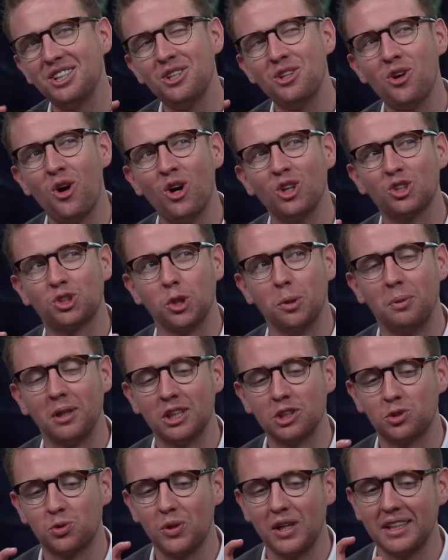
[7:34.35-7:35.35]
not true
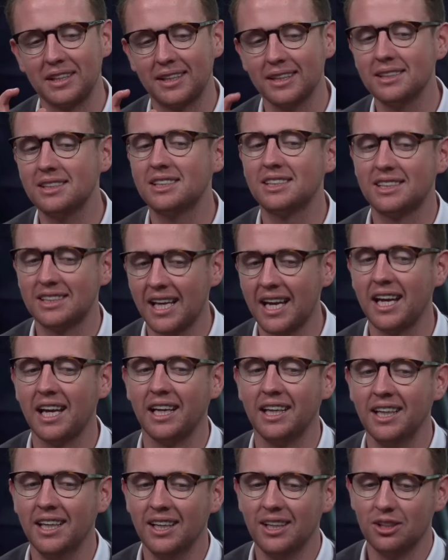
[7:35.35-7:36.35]
because Rick did
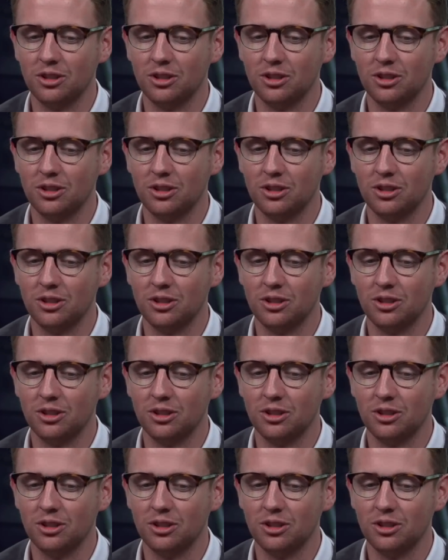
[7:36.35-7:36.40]
say